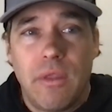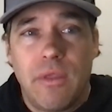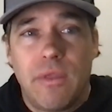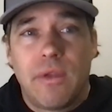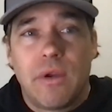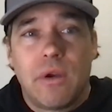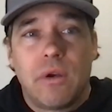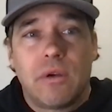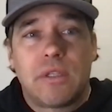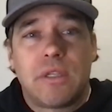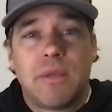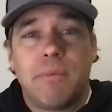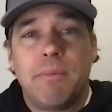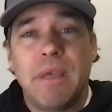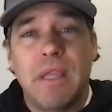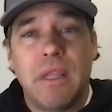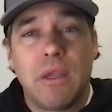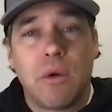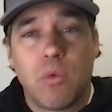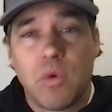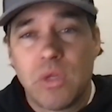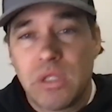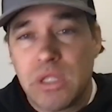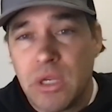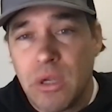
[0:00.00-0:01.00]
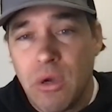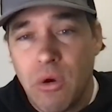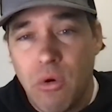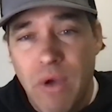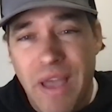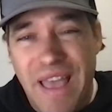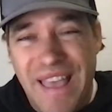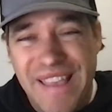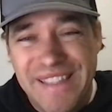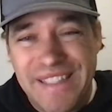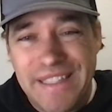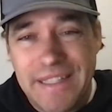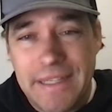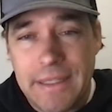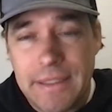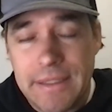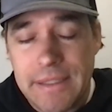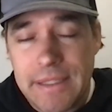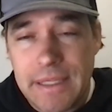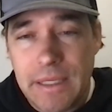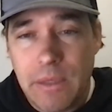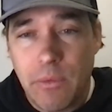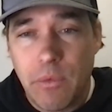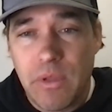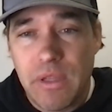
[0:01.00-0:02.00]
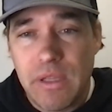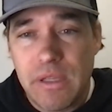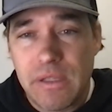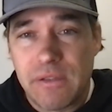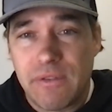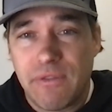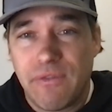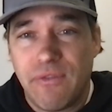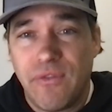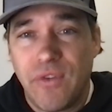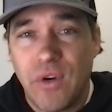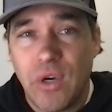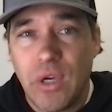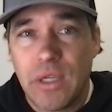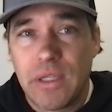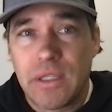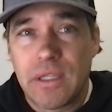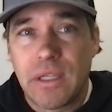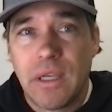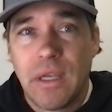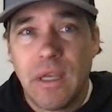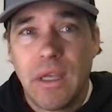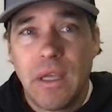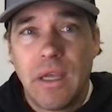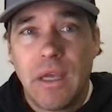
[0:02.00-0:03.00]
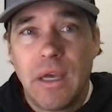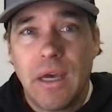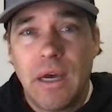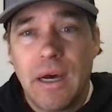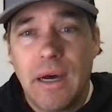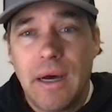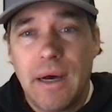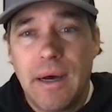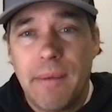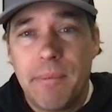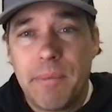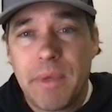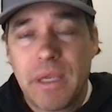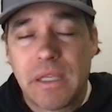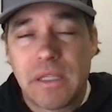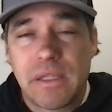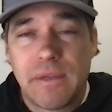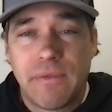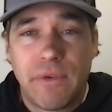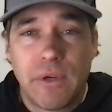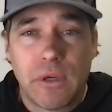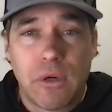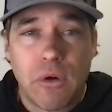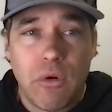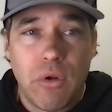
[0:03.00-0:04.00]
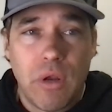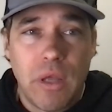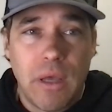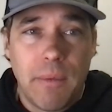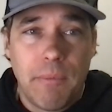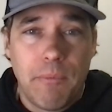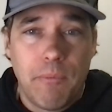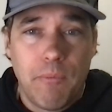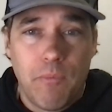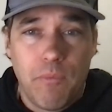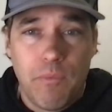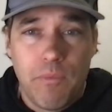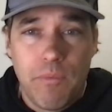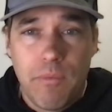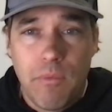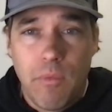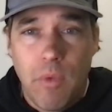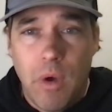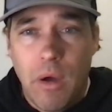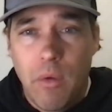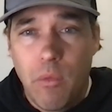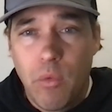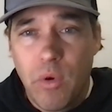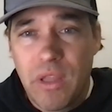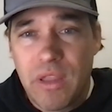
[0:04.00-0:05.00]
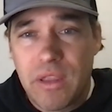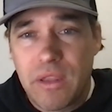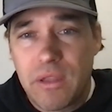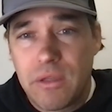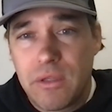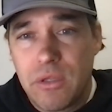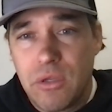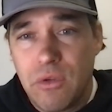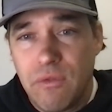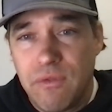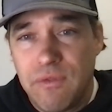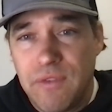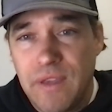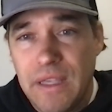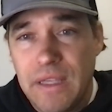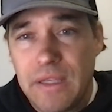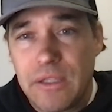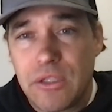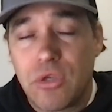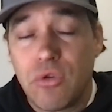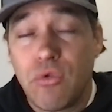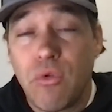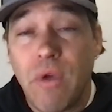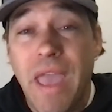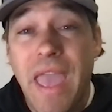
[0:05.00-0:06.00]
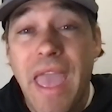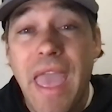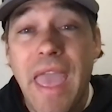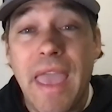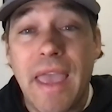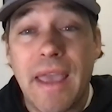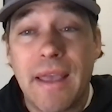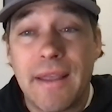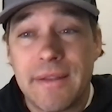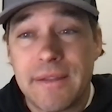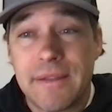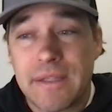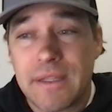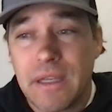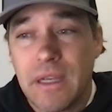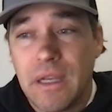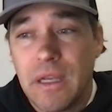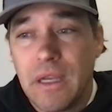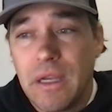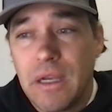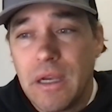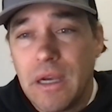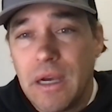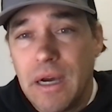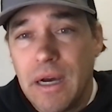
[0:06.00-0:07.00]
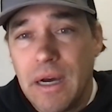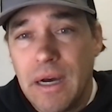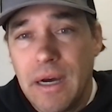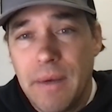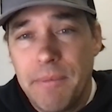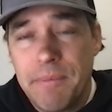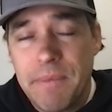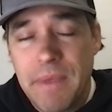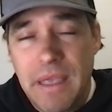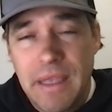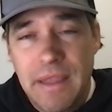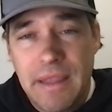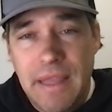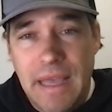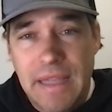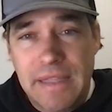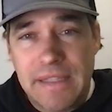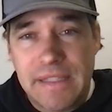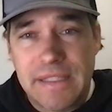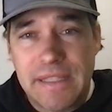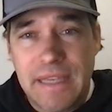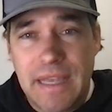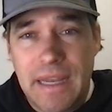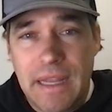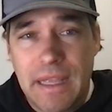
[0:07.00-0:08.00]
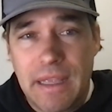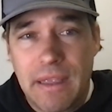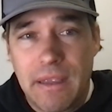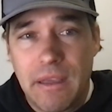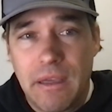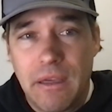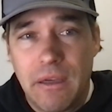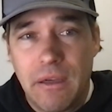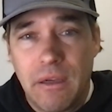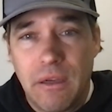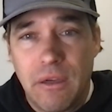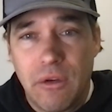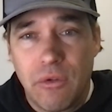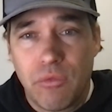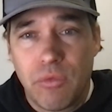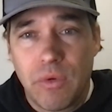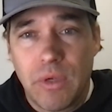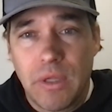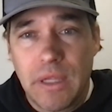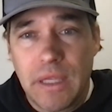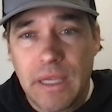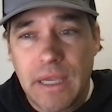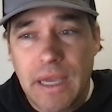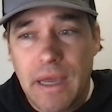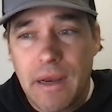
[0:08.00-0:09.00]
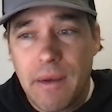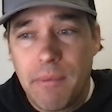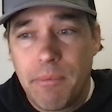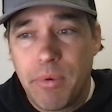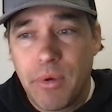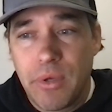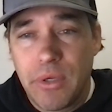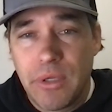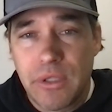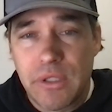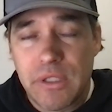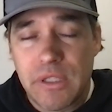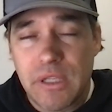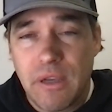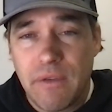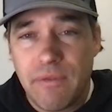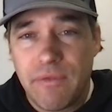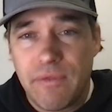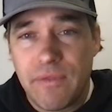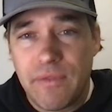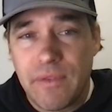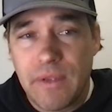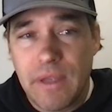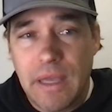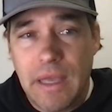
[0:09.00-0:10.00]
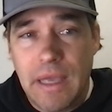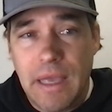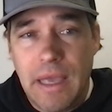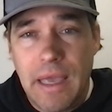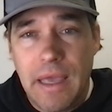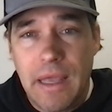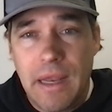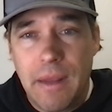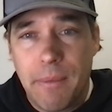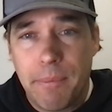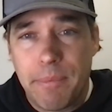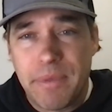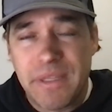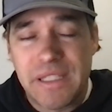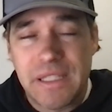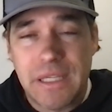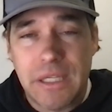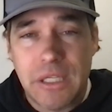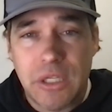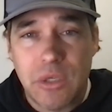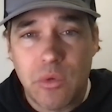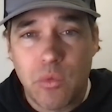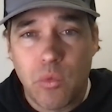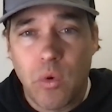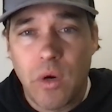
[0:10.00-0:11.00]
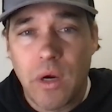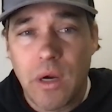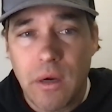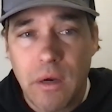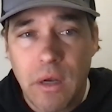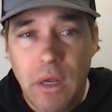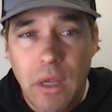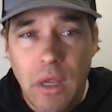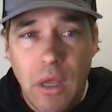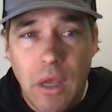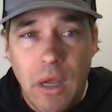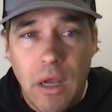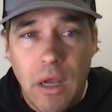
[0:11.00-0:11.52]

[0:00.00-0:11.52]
there was no hesitancy with his foot, because if you're going up with 2 feet, 2 hands, in that setting, you're really kind of putting yourself in a position where